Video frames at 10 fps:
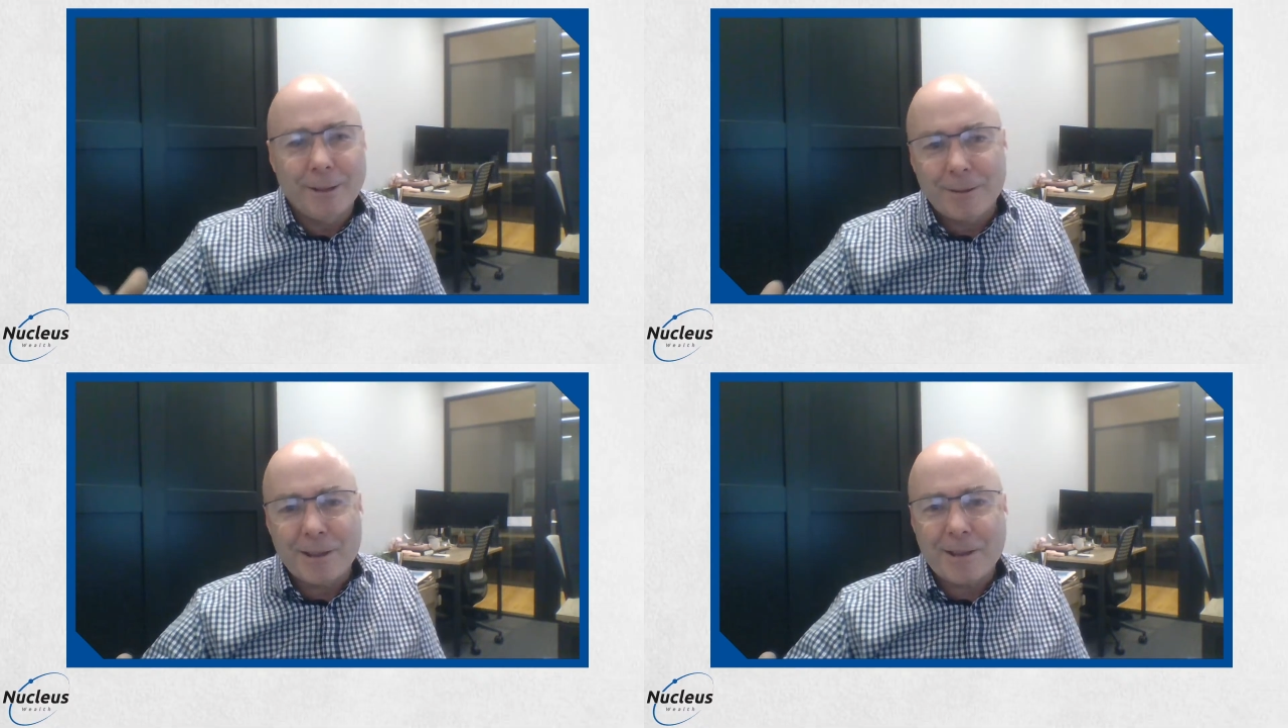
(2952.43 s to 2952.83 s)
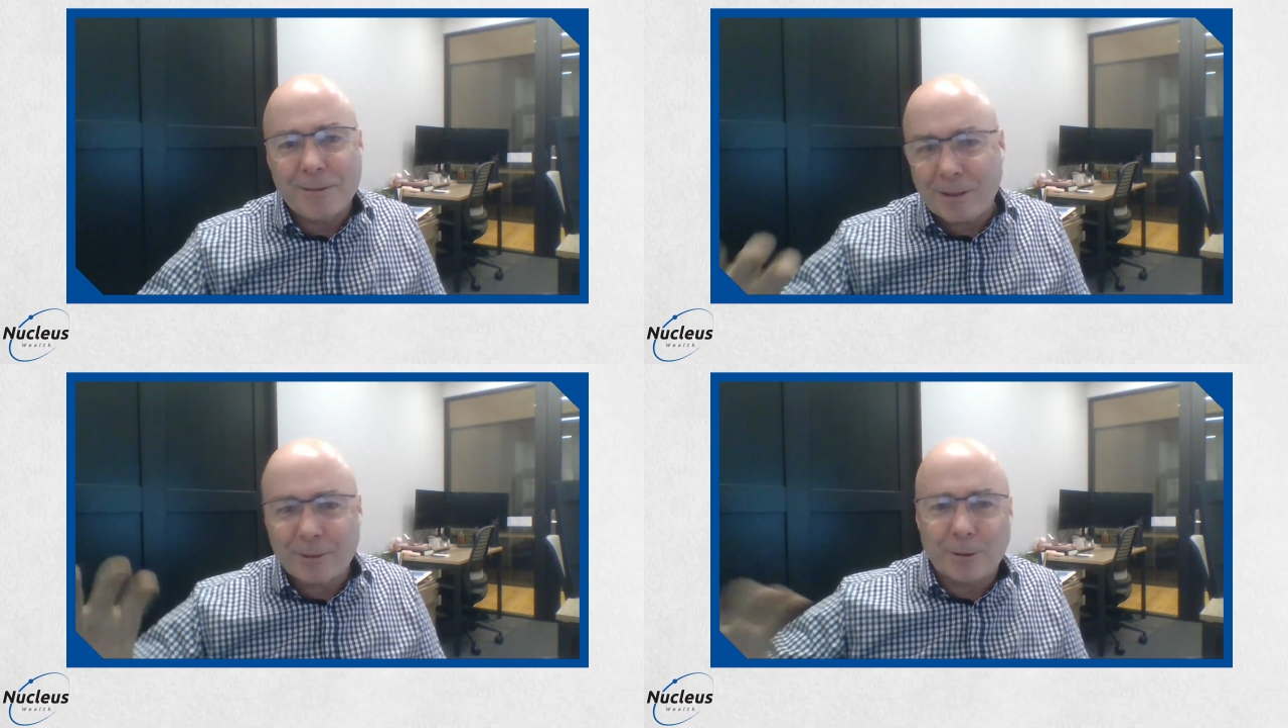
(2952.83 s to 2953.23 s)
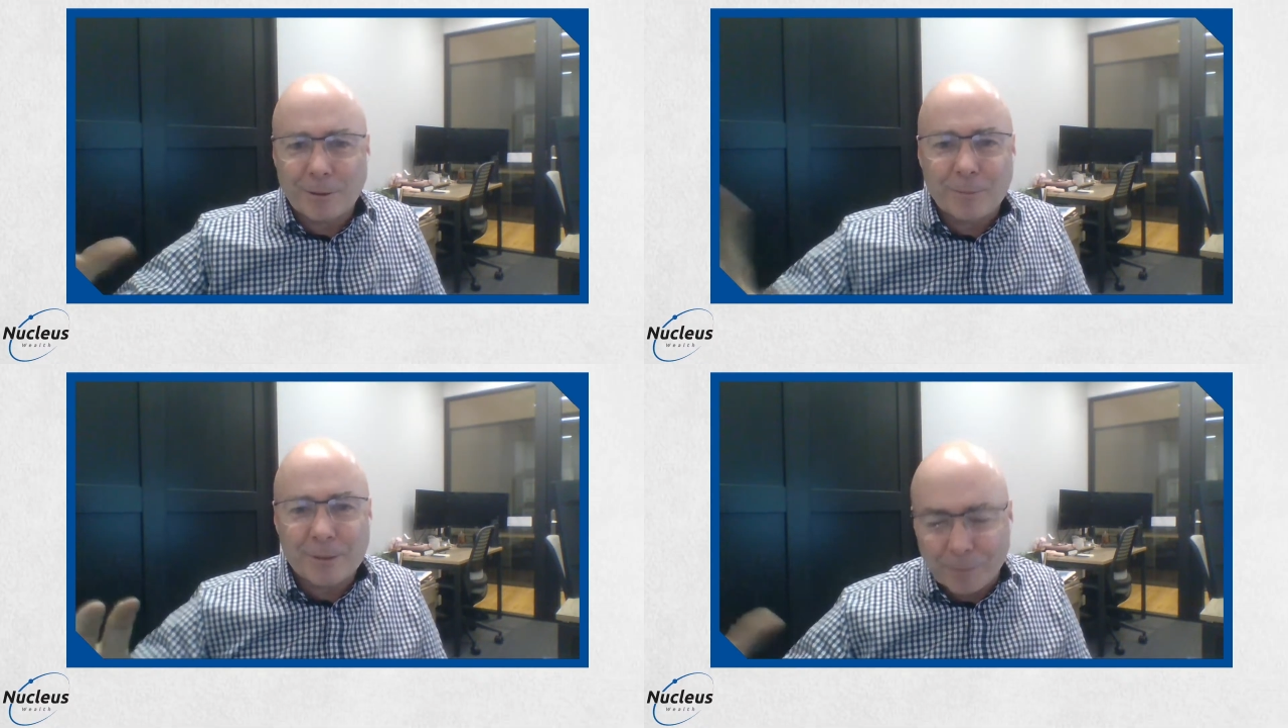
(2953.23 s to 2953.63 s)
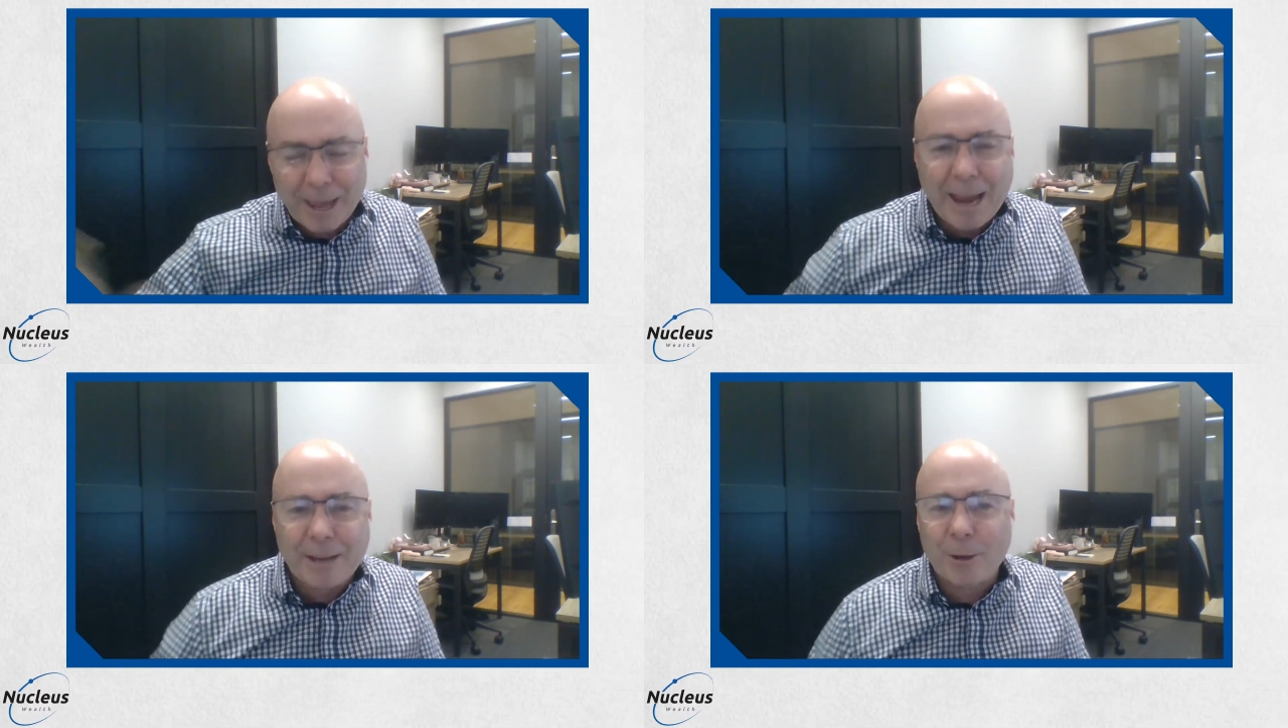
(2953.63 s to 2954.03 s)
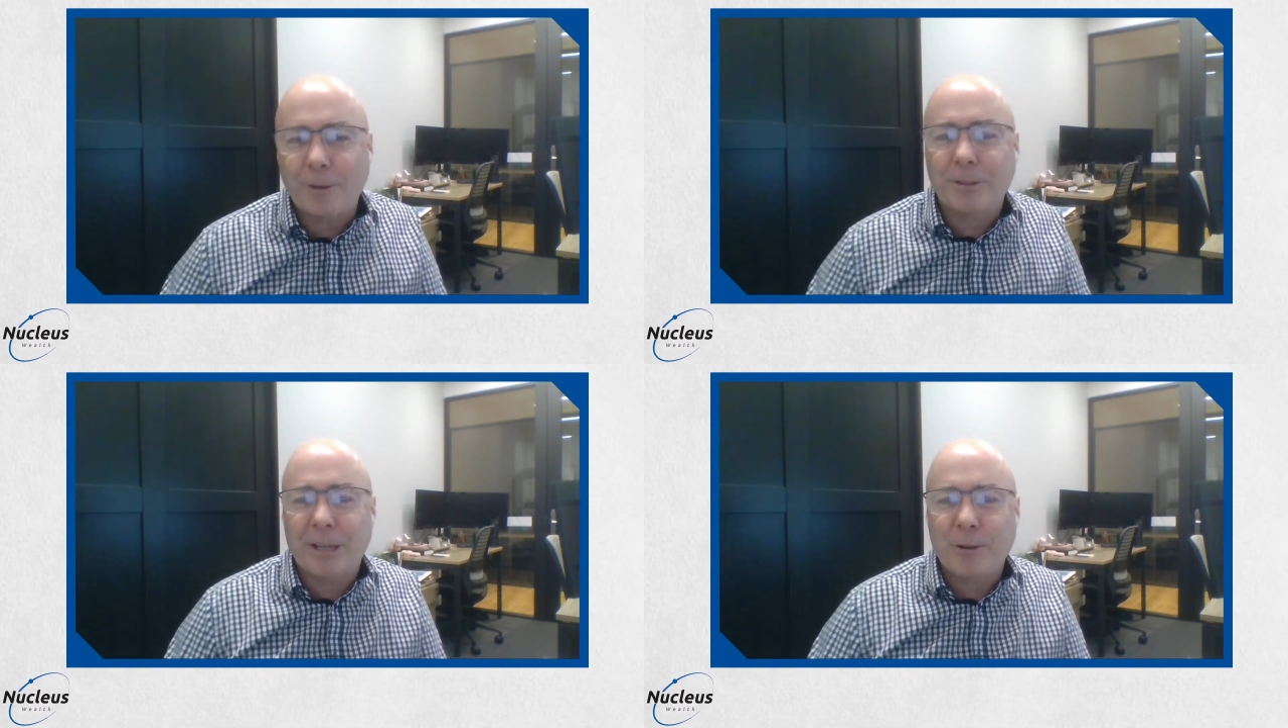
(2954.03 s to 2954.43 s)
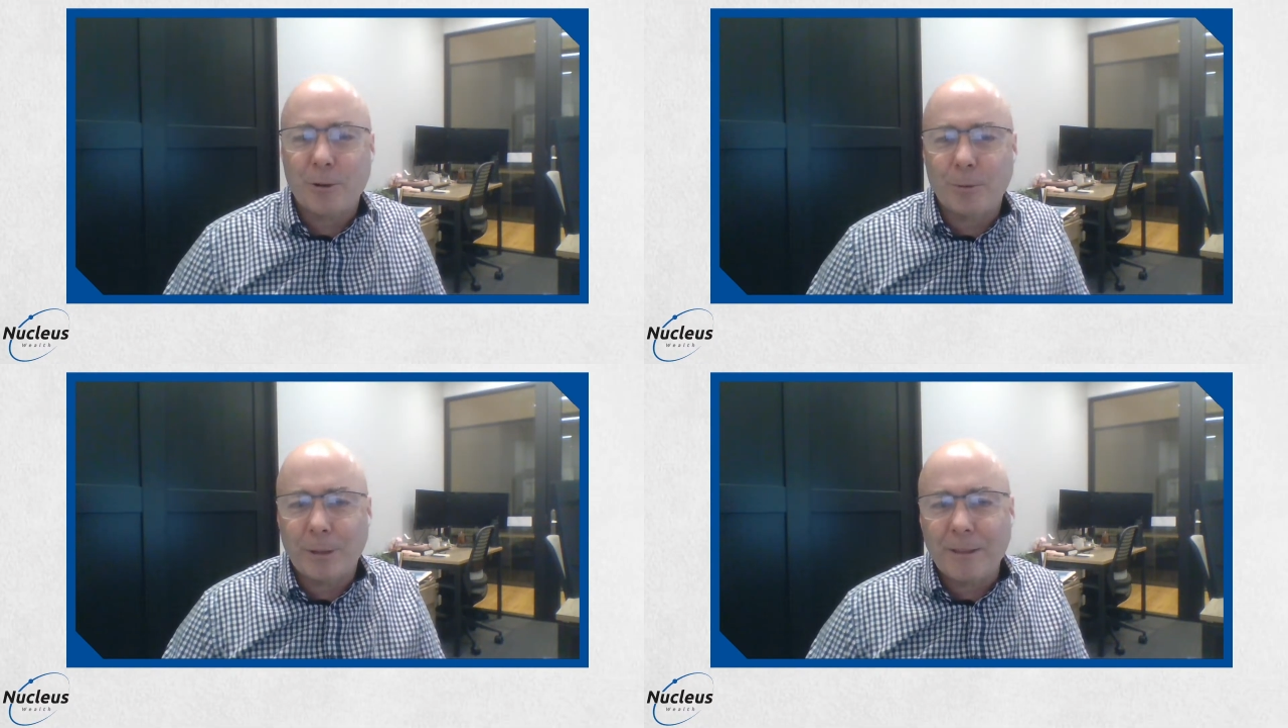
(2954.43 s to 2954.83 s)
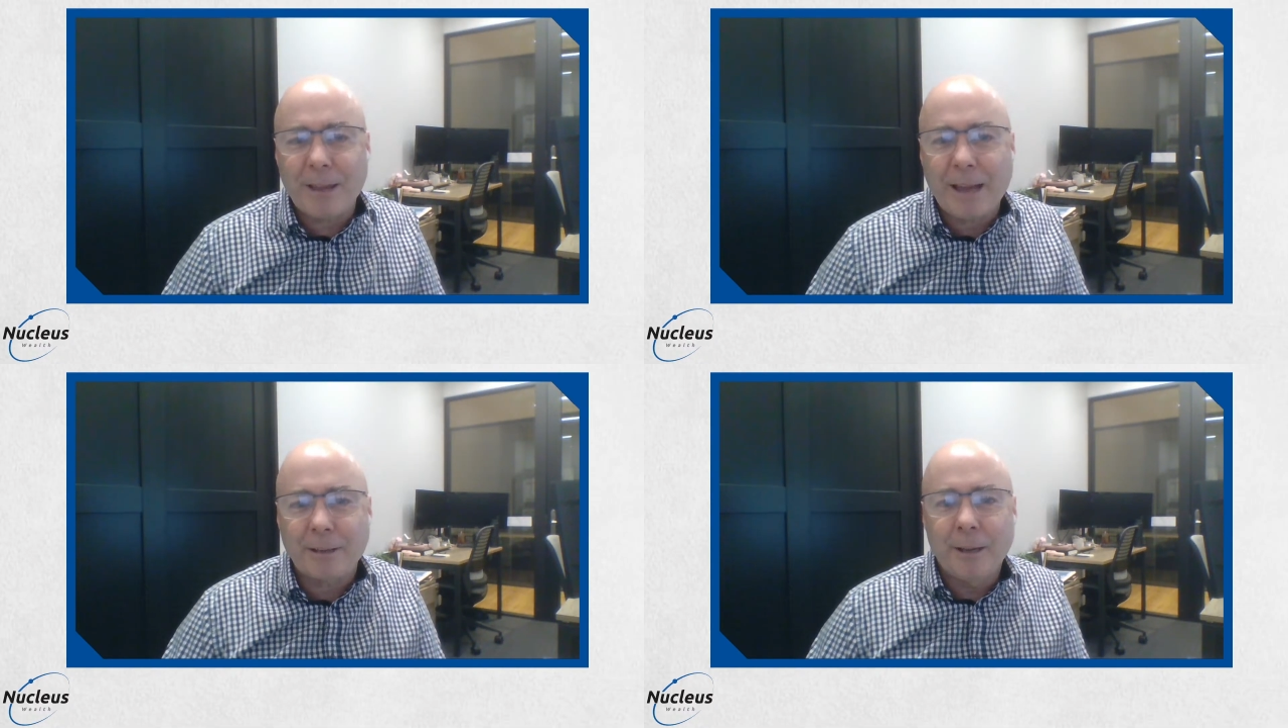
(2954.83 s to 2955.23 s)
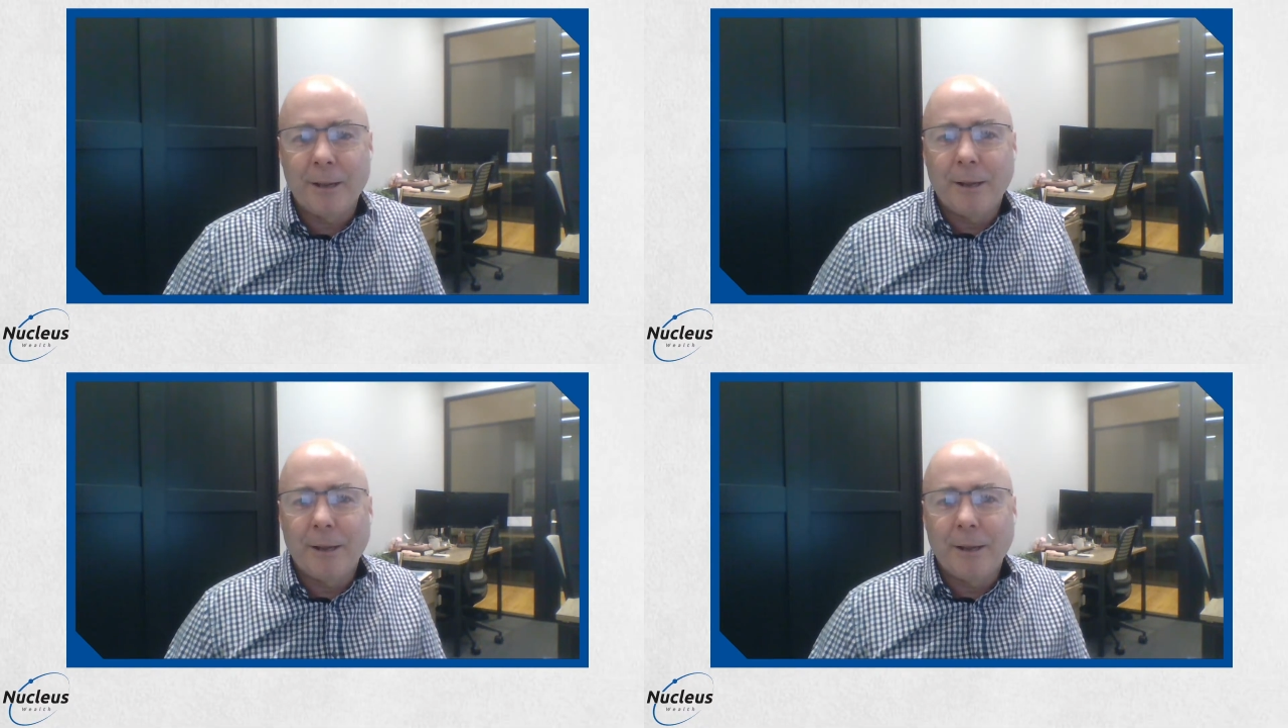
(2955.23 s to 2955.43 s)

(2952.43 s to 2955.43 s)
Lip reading: there's sort of some land cost issues within that.